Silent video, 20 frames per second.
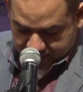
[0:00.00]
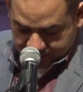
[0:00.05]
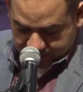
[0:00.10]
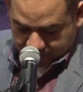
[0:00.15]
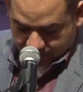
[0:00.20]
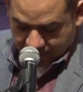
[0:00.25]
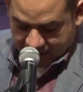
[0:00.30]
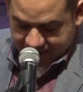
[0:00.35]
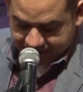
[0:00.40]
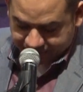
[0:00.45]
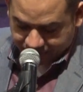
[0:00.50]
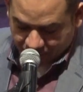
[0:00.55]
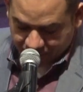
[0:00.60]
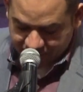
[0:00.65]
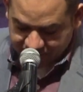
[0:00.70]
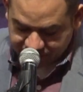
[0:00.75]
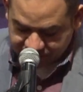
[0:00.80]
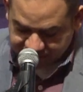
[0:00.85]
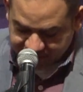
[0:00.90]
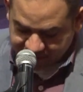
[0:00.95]
All right. For
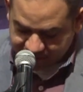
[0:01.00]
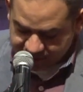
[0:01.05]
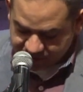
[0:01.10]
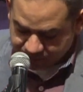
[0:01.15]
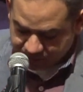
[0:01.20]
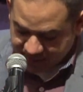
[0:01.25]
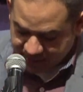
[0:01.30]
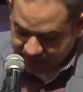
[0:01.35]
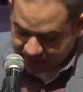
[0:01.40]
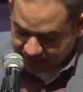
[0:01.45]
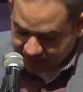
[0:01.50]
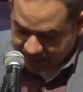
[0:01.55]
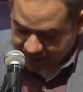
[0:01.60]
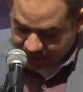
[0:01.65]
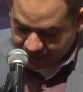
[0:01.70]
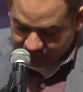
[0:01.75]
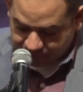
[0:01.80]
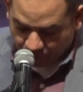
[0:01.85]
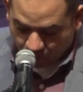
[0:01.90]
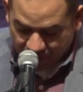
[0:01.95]
these things be
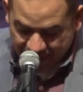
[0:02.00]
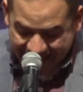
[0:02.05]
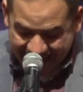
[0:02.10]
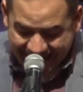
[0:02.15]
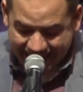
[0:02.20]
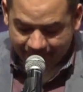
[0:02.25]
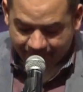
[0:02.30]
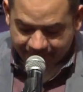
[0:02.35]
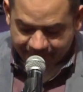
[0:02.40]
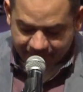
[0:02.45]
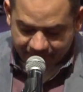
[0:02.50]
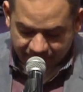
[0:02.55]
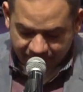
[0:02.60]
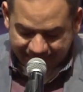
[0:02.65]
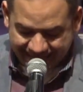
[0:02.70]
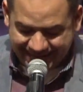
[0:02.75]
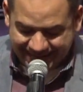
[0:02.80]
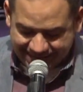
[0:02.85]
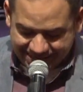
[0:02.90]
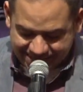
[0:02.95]
for if
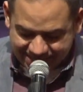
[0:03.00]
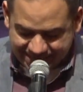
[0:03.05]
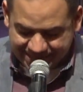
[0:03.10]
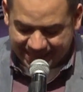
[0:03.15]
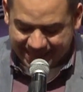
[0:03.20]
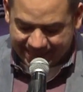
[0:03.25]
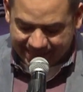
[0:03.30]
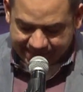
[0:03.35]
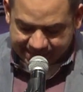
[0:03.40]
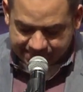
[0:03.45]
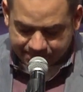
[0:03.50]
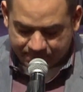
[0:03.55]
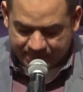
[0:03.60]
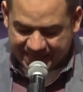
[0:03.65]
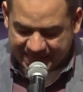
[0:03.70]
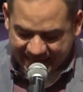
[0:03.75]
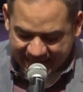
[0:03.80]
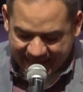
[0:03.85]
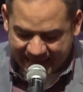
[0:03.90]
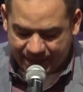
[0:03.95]
these things
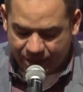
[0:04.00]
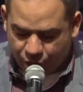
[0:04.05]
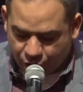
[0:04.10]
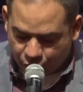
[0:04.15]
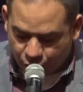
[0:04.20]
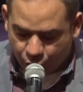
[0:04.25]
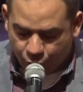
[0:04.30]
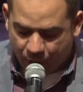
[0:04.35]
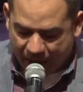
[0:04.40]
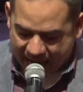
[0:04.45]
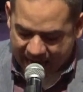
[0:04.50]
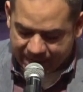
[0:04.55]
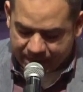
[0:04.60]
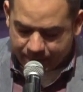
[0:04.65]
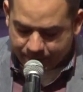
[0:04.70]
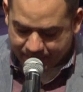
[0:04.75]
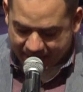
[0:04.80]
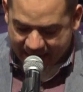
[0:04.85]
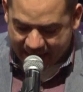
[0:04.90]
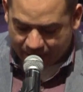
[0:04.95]
be in you and
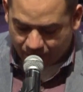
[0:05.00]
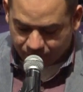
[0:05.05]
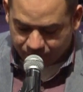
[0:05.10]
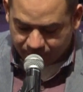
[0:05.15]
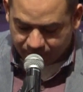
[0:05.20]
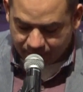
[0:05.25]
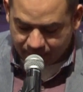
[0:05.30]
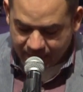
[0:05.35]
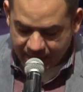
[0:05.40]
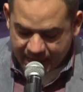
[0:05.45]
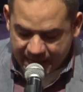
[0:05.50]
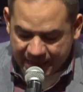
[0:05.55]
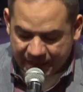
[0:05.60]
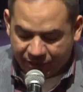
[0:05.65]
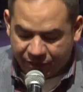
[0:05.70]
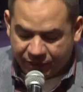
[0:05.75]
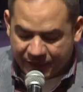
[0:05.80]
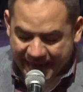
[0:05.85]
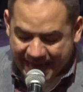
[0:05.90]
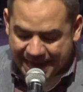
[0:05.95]
abound,
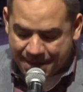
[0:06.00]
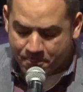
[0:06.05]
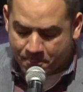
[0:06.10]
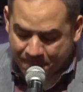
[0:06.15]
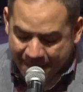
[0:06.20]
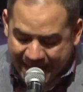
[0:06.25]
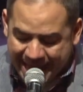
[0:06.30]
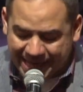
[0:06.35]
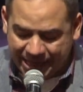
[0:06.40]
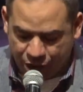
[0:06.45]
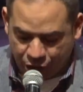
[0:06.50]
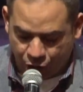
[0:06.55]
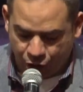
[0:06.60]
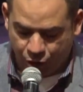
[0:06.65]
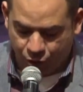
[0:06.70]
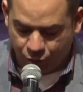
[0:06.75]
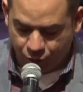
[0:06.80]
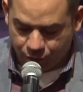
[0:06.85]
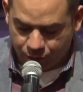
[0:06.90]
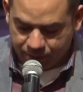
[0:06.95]
they make
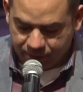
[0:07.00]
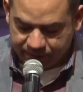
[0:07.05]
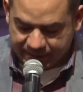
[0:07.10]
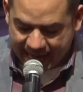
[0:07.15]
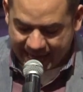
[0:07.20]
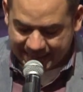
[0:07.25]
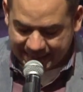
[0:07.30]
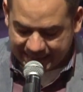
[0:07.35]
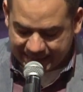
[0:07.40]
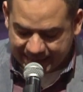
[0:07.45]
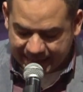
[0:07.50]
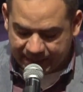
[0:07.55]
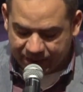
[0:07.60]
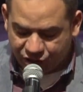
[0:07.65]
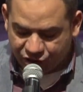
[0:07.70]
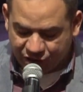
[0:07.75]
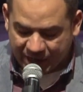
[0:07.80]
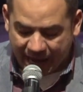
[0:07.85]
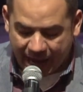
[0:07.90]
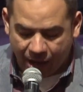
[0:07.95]
you that ye
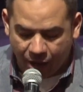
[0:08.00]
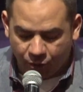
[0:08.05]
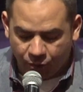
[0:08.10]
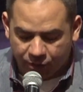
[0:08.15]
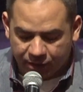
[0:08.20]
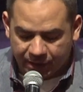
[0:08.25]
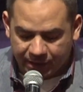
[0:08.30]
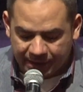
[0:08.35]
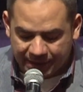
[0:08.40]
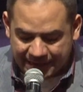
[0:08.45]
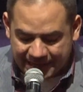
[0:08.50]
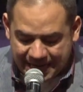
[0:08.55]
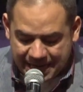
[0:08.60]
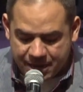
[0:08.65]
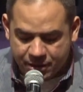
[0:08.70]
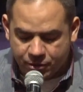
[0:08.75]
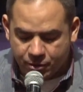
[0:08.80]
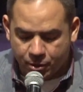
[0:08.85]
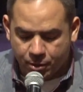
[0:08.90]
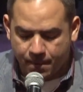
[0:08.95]
shall
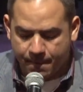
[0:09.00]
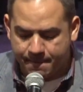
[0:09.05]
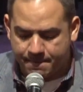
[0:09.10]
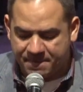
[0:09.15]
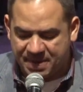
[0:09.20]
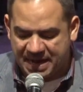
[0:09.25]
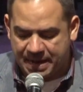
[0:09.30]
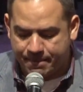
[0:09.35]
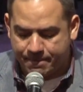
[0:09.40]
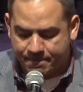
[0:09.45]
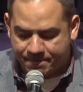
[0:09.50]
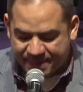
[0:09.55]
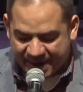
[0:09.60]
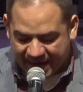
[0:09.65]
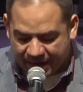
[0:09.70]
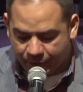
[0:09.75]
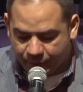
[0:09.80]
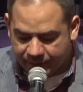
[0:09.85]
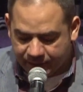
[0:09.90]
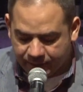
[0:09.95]
neither be
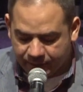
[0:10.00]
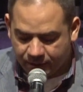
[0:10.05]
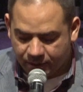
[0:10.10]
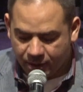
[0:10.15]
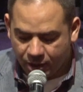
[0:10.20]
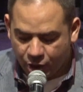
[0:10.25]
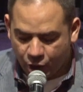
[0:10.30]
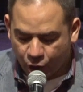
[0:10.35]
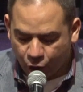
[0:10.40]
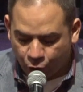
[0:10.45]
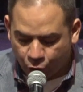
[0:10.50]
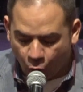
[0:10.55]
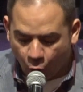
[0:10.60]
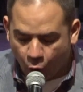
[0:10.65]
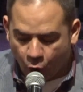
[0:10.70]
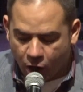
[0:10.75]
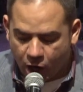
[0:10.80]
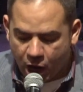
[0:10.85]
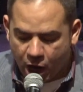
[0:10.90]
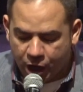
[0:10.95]
barren
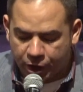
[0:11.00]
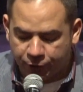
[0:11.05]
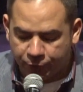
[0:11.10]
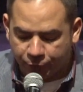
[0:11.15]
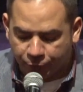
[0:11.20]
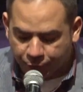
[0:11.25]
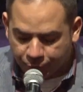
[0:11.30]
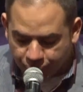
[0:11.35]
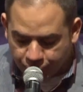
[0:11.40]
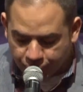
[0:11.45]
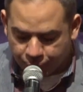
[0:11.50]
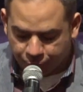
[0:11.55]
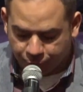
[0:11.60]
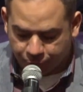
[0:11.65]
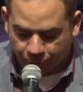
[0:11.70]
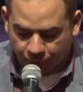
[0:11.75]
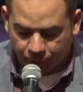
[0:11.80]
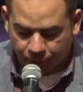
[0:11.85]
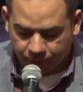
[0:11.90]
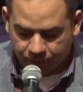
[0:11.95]
nor
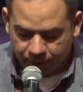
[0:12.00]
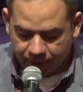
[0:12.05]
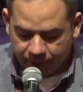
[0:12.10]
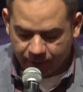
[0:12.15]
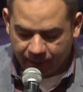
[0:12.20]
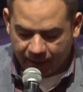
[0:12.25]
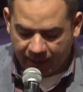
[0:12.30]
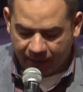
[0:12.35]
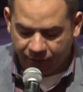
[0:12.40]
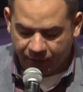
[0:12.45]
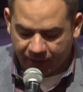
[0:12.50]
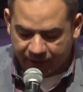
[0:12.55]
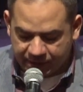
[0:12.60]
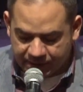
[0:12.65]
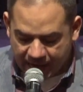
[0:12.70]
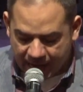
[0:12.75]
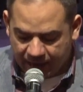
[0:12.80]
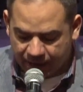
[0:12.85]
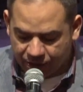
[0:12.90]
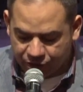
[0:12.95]
unfruitful in the
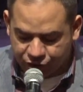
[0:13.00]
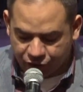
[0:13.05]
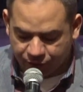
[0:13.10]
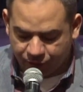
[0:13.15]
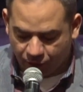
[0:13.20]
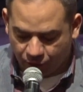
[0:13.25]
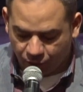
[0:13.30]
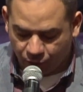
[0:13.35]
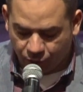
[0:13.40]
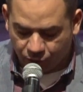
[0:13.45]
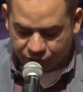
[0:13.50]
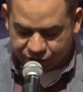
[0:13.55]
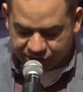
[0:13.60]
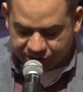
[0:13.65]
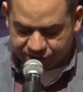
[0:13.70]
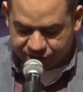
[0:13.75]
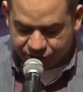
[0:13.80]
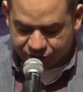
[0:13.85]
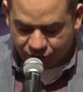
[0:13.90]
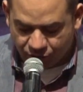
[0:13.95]
knowledge of our Lord
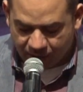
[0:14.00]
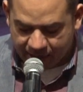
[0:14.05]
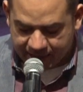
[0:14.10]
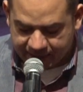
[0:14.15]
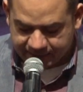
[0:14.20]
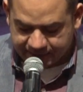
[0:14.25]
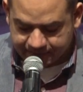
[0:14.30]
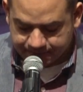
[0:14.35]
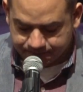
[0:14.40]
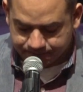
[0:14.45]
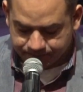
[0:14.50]
Jesus Christ.